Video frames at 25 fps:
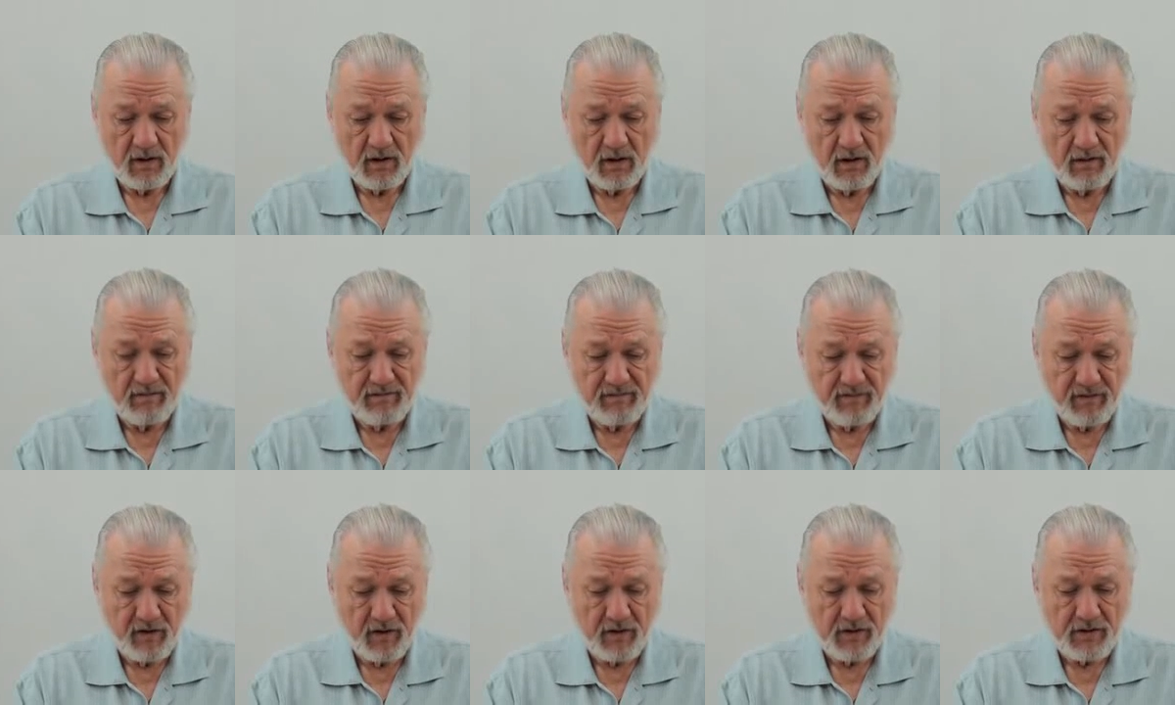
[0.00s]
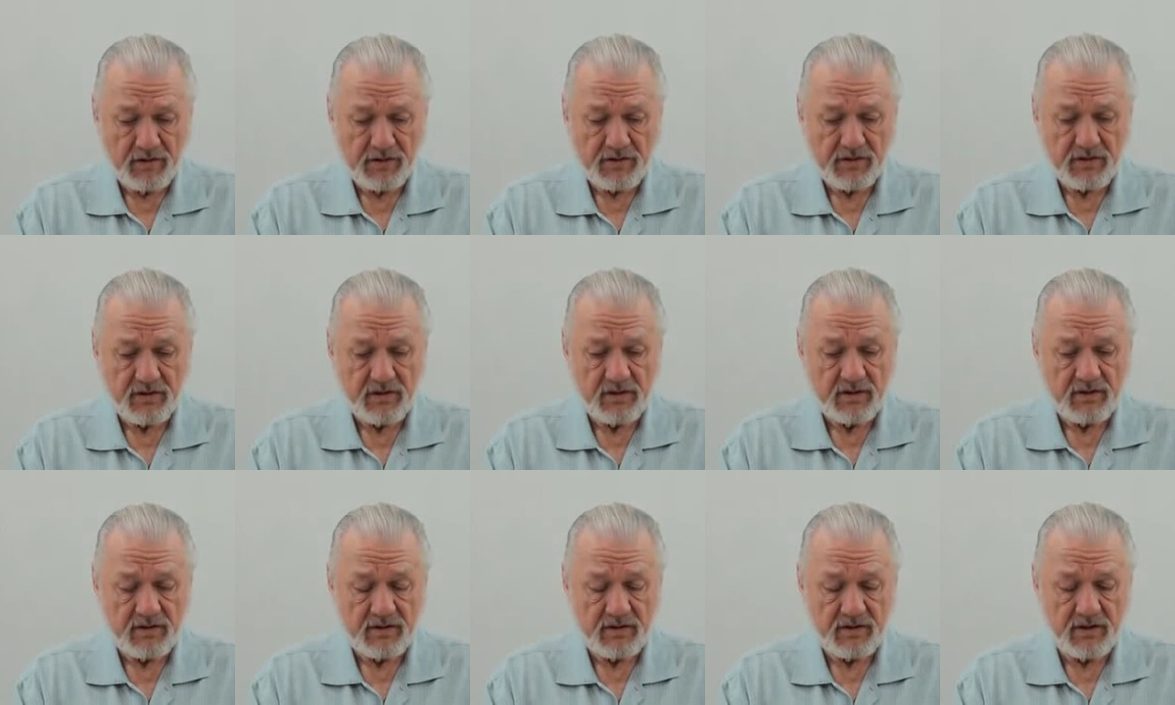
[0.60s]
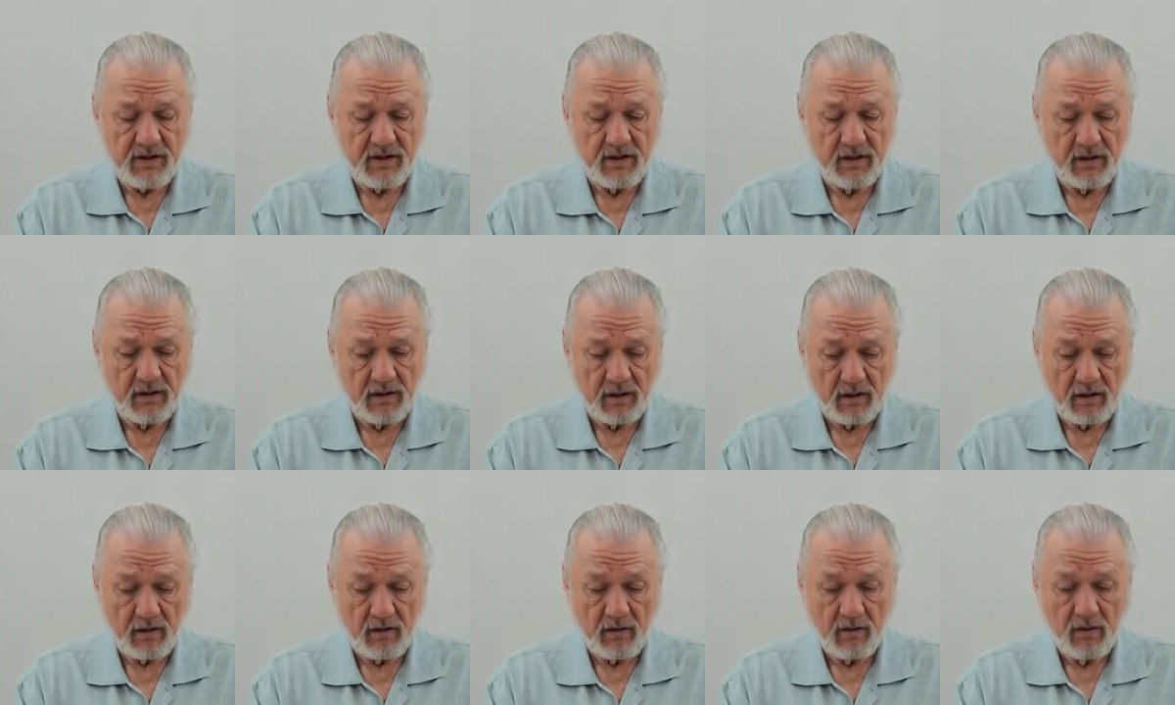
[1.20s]
conversed
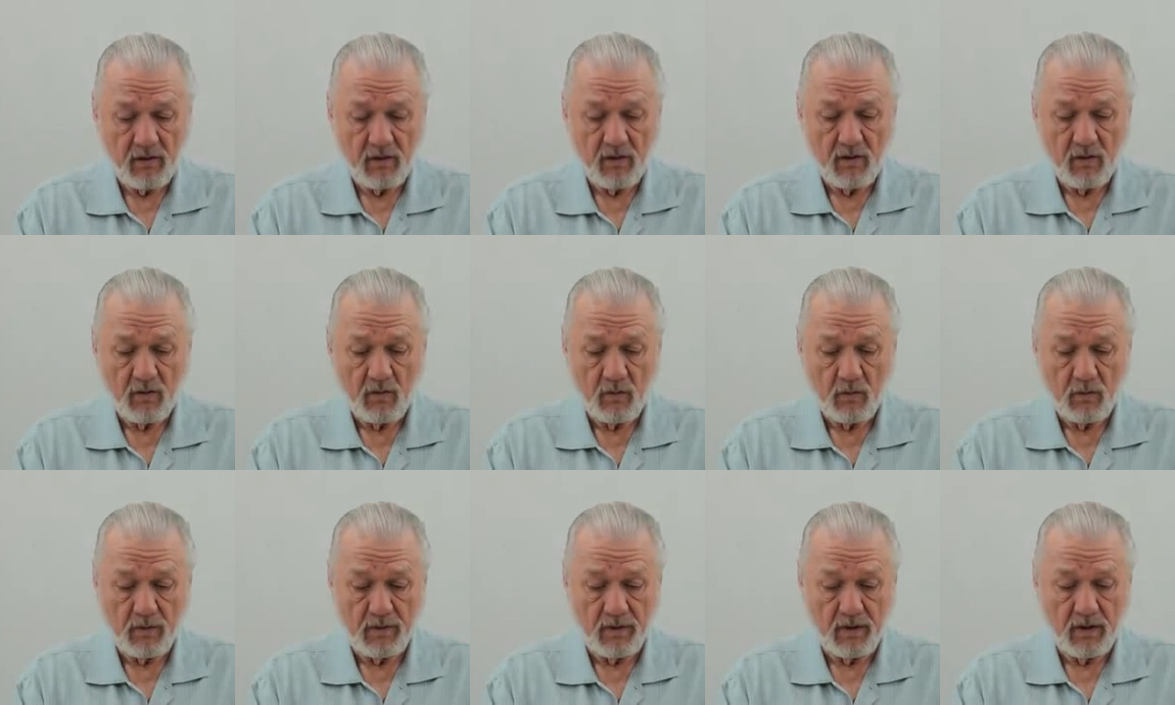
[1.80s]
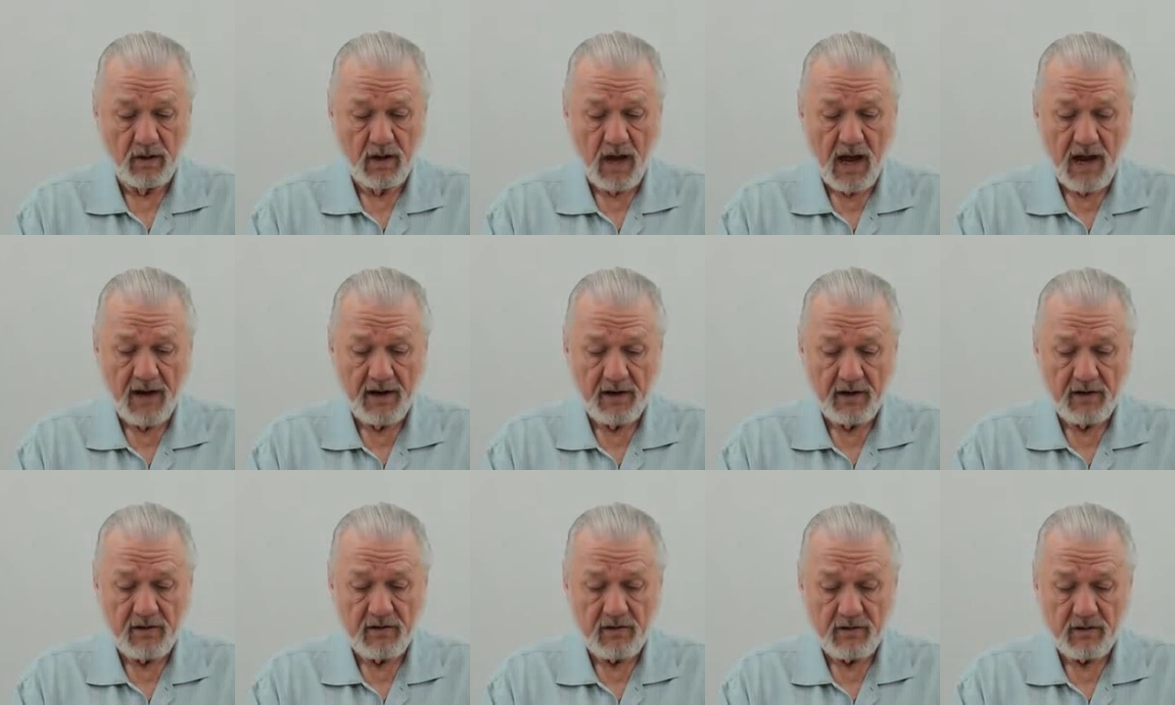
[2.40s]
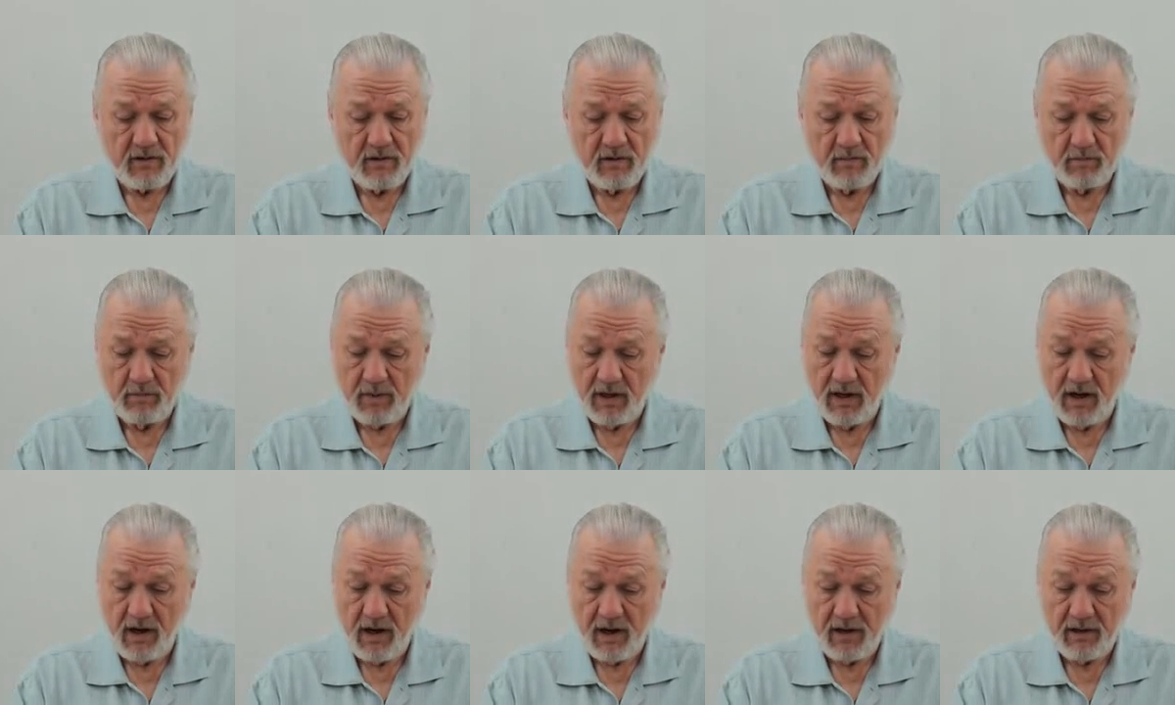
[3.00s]
still with the light
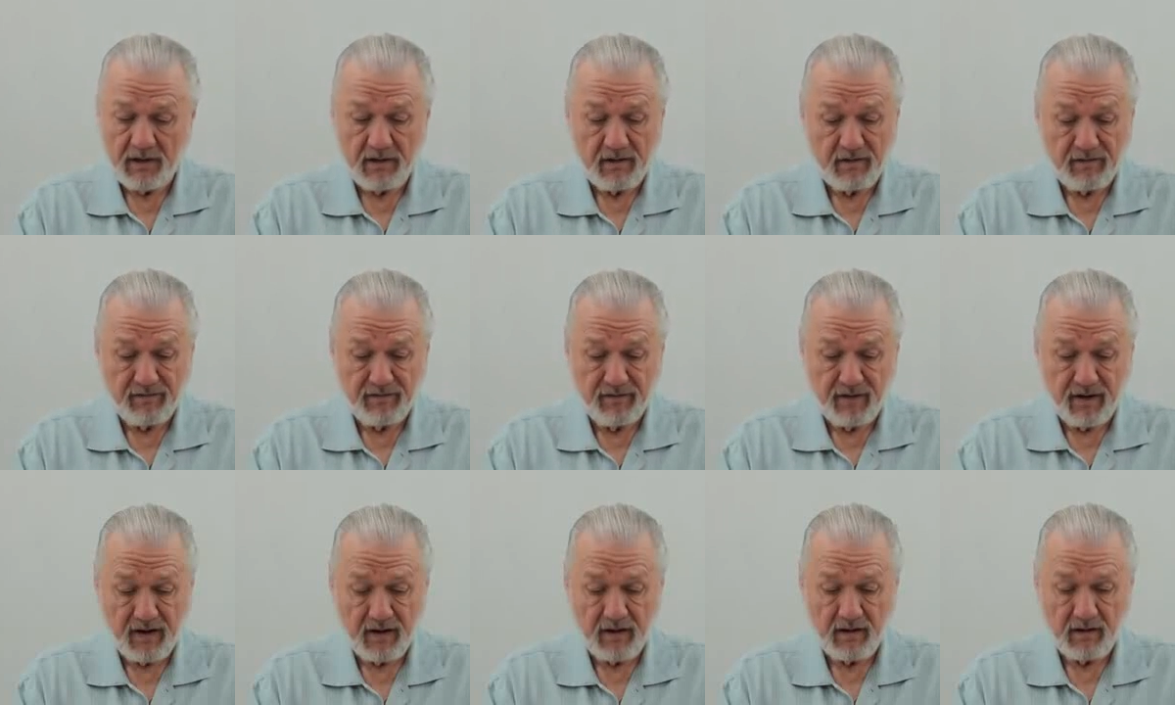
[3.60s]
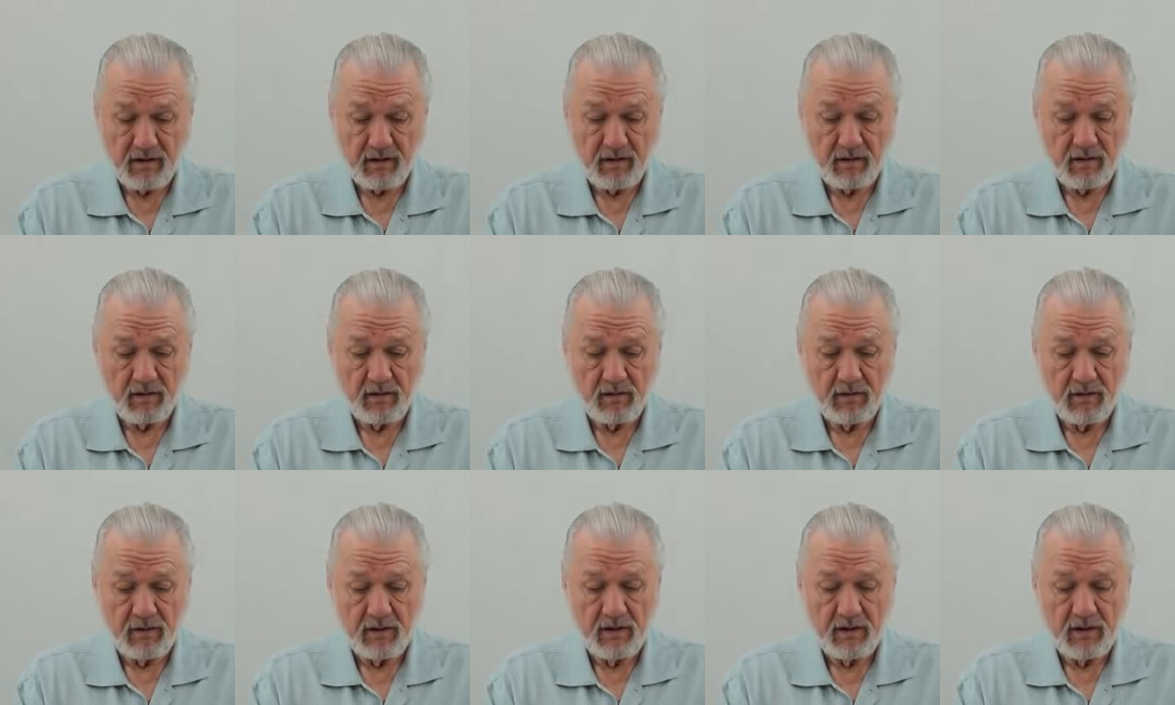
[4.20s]
behind the veil,